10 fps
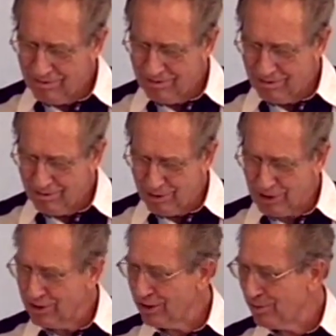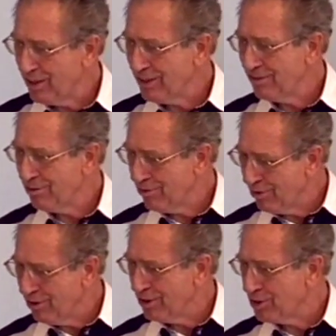what's the expression? We're fruit
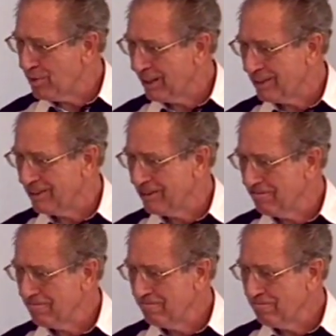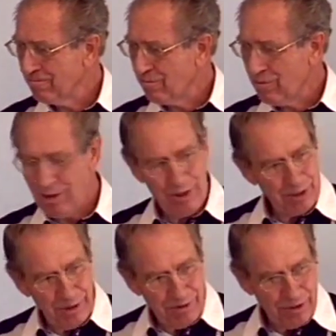inspectors. We can be
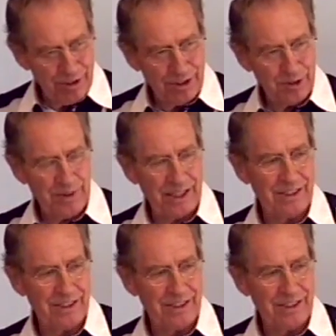fruit inspectors.